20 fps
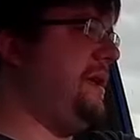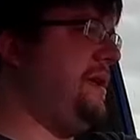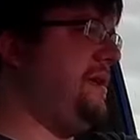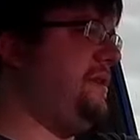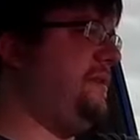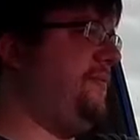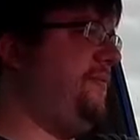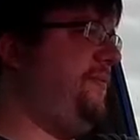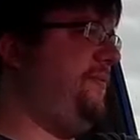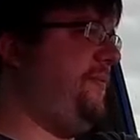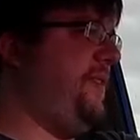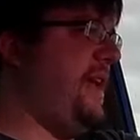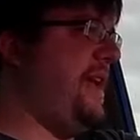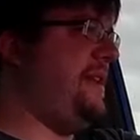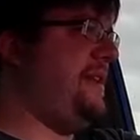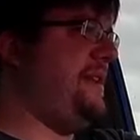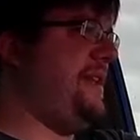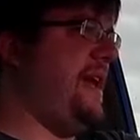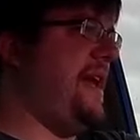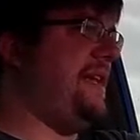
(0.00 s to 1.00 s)
is
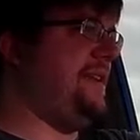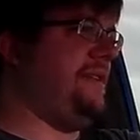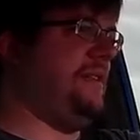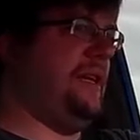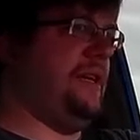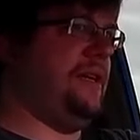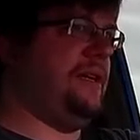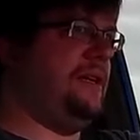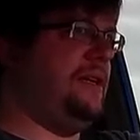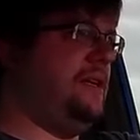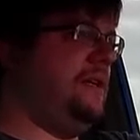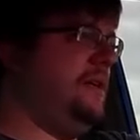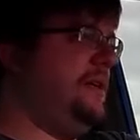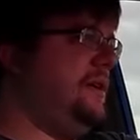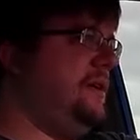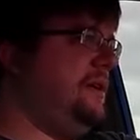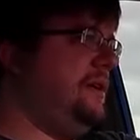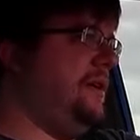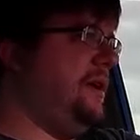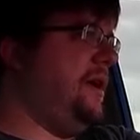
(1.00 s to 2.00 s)
fantastic.
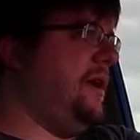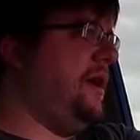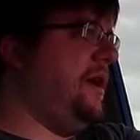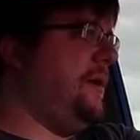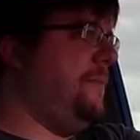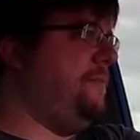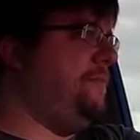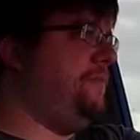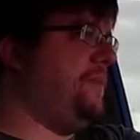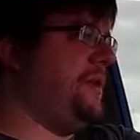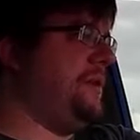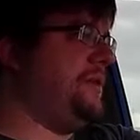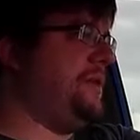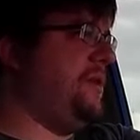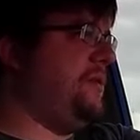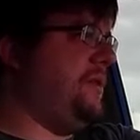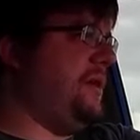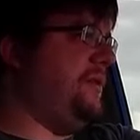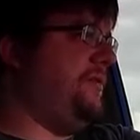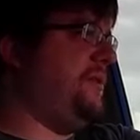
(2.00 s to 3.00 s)
Um,
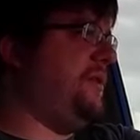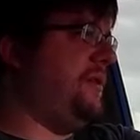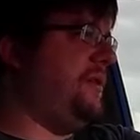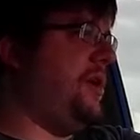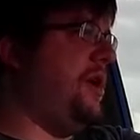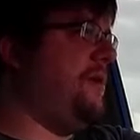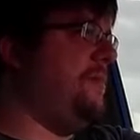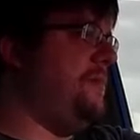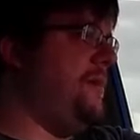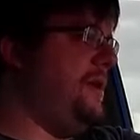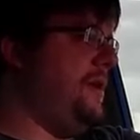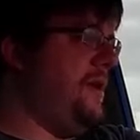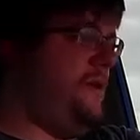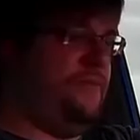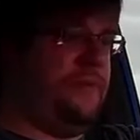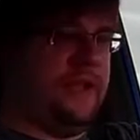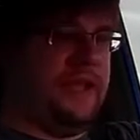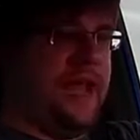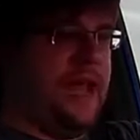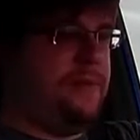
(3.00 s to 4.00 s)
so if the car, if
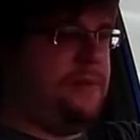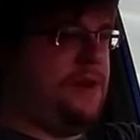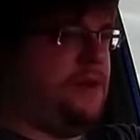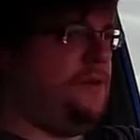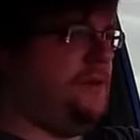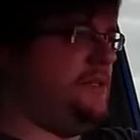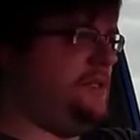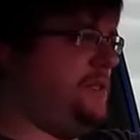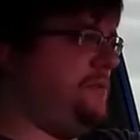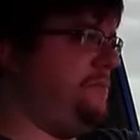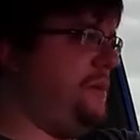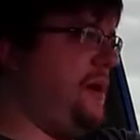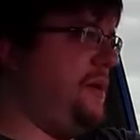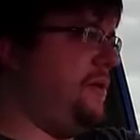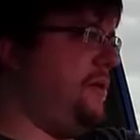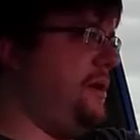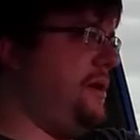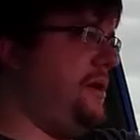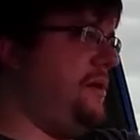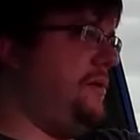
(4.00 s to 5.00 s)
the cabin noise is
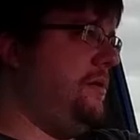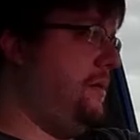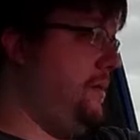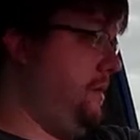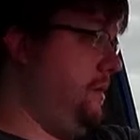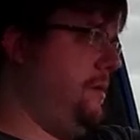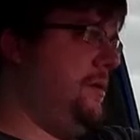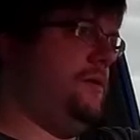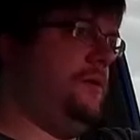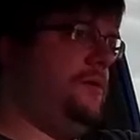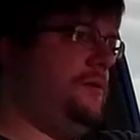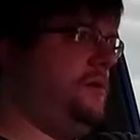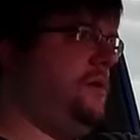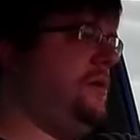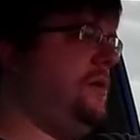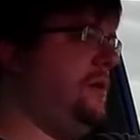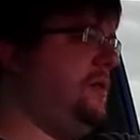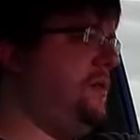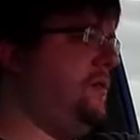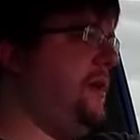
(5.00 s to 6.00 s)
bothering you,
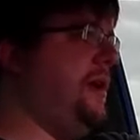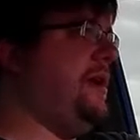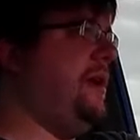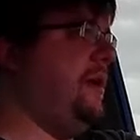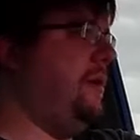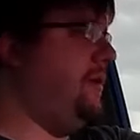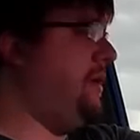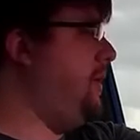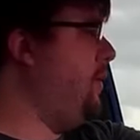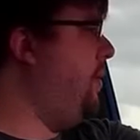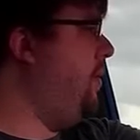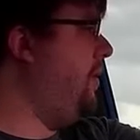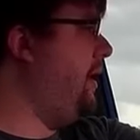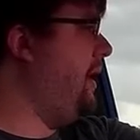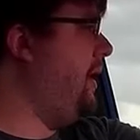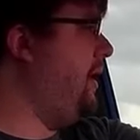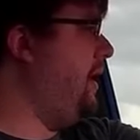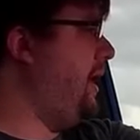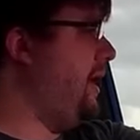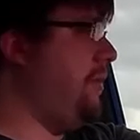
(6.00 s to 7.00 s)
turn on the radio and you won't
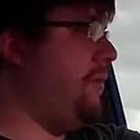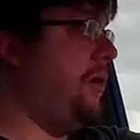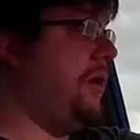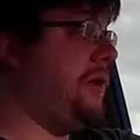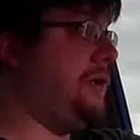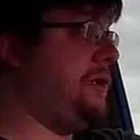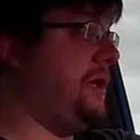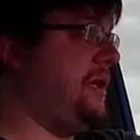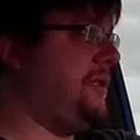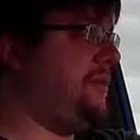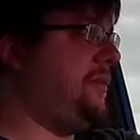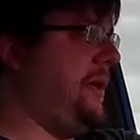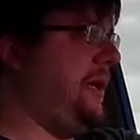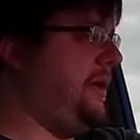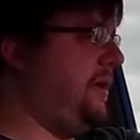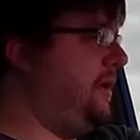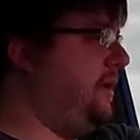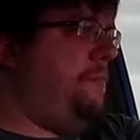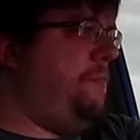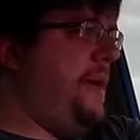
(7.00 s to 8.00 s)
hear it anymore, trust me.
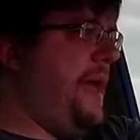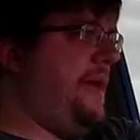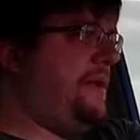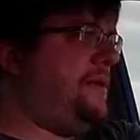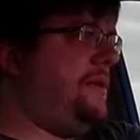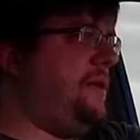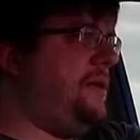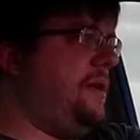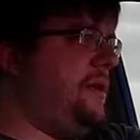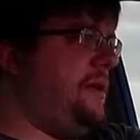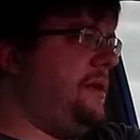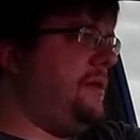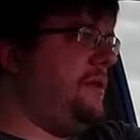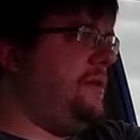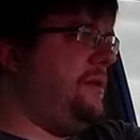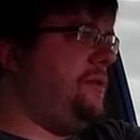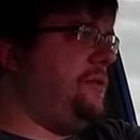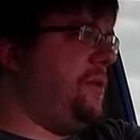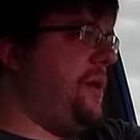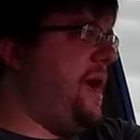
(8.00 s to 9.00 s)
Back to the,
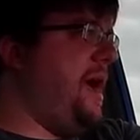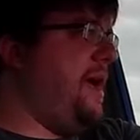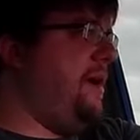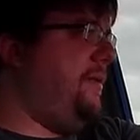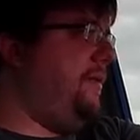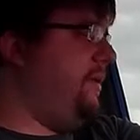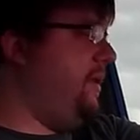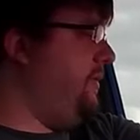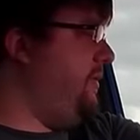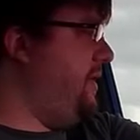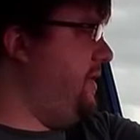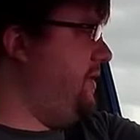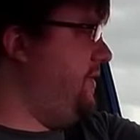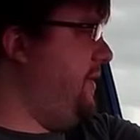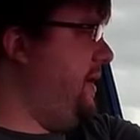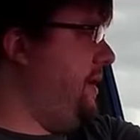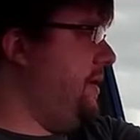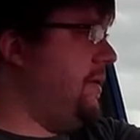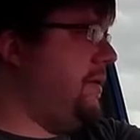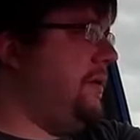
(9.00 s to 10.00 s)
the drive of this
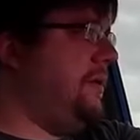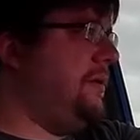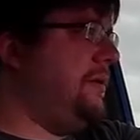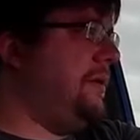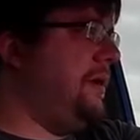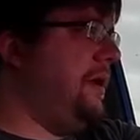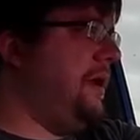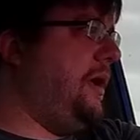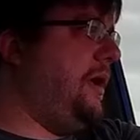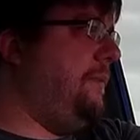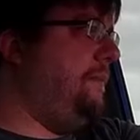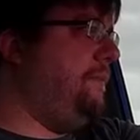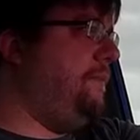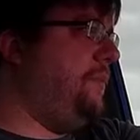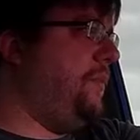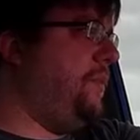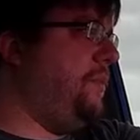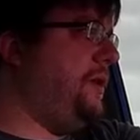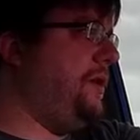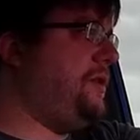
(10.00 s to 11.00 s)
vehicle, um,
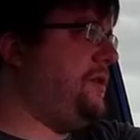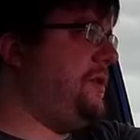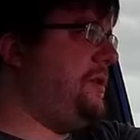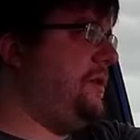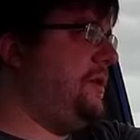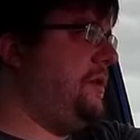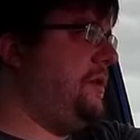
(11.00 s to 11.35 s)
which